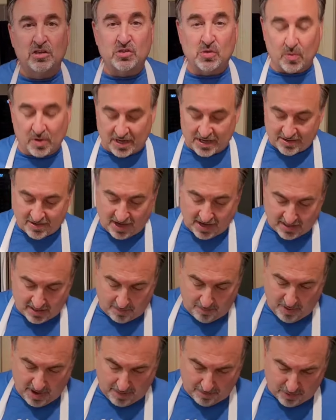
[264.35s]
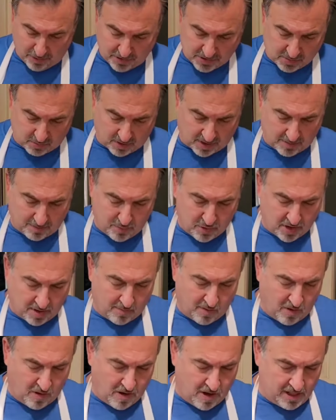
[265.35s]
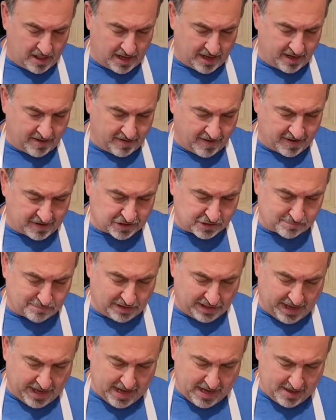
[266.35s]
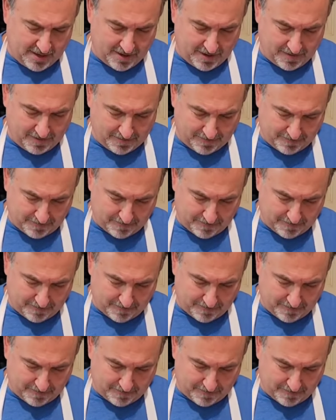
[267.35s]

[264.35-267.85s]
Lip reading: So we're going to take the peppers, we're going to put them all on a nice plate,